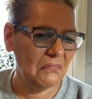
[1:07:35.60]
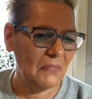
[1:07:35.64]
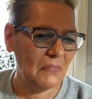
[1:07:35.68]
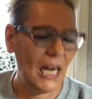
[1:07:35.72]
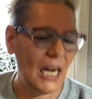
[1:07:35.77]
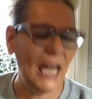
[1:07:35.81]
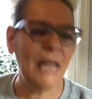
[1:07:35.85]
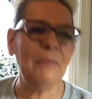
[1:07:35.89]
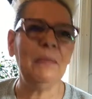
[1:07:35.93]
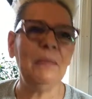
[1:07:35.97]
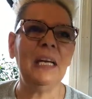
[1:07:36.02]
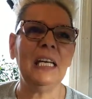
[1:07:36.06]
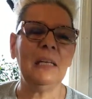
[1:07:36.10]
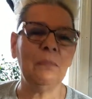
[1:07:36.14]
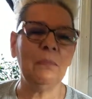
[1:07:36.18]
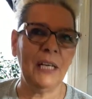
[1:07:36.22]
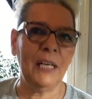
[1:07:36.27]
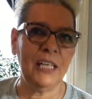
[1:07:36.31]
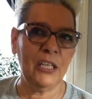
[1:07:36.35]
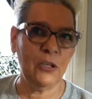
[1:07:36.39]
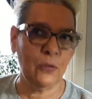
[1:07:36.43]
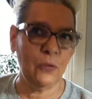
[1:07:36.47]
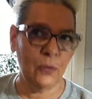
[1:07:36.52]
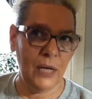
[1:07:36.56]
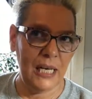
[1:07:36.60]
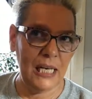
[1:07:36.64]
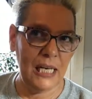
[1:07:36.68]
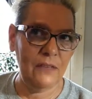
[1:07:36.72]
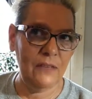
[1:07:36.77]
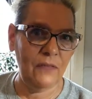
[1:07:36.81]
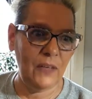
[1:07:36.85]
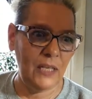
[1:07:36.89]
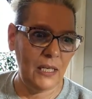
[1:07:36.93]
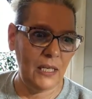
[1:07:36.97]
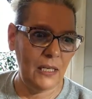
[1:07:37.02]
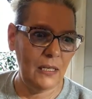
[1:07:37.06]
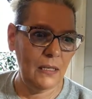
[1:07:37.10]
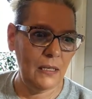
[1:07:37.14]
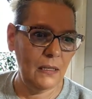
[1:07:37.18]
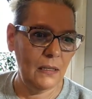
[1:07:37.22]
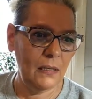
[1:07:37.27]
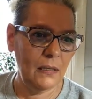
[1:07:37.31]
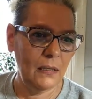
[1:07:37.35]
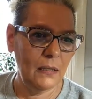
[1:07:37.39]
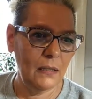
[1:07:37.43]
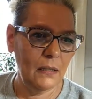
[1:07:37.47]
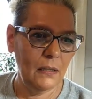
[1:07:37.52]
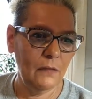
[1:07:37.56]
I make my gravy
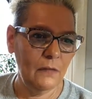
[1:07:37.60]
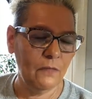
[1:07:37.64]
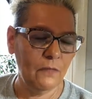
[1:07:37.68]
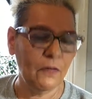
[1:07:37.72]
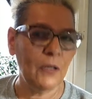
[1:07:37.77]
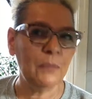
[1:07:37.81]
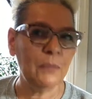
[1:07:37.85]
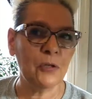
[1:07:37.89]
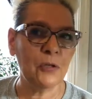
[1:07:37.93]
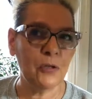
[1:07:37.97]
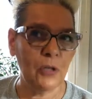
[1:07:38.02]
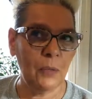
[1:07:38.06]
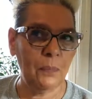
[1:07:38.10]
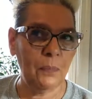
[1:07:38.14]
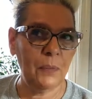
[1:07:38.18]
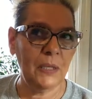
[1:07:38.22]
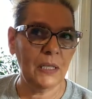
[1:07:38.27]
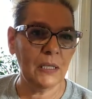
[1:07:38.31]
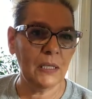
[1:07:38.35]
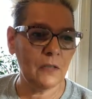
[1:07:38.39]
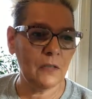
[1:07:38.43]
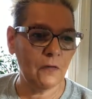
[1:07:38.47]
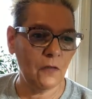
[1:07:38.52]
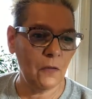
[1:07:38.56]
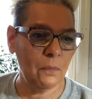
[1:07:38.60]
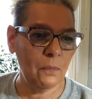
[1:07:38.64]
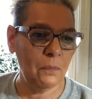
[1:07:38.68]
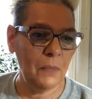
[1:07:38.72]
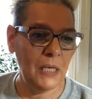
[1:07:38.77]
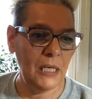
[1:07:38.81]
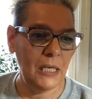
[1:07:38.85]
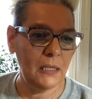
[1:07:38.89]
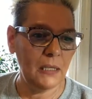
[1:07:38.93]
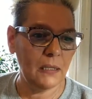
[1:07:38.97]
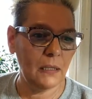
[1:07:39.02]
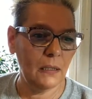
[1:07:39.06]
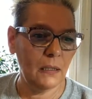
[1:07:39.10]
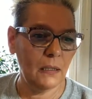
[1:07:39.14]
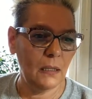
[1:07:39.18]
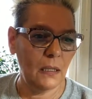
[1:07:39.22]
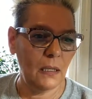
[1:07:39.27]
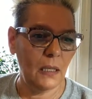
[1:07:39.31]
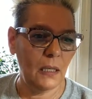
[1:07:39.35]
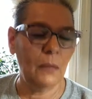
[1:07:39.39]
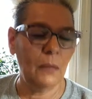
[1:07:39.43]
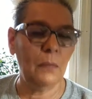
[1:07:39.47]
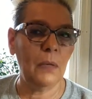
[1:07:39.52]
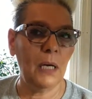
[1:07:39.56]
from drippings from meat,
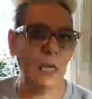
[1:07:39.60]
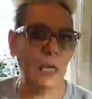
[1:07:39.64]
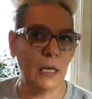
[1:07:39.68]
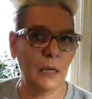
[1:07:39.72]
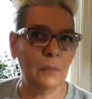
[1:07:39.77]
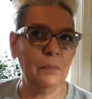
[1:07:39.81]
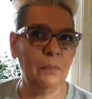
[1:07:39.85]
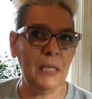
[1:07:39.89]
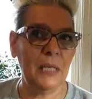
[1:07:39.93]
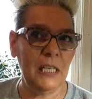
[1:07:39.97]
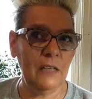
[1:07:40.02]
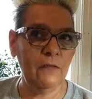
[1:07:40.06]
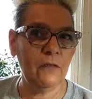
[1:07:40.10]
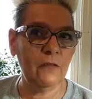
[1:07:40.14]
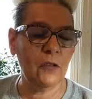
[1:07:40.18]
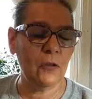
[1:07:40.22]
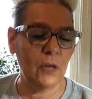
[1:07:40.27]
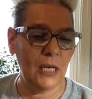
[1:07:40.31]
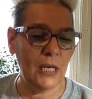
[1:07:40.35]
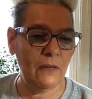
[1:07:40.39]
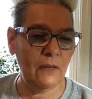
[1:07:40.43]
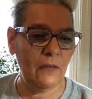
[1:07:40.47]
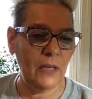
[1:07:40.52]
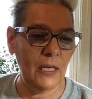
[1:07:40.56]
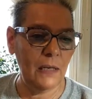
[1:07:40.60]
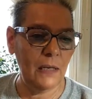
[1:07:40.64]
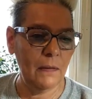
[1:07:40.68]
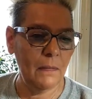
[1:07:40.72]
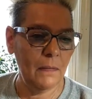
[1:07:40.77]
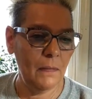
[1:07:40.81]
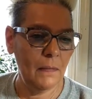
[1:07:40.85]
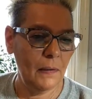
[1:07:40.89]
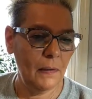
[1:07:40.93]
uh, uh, beef gravy.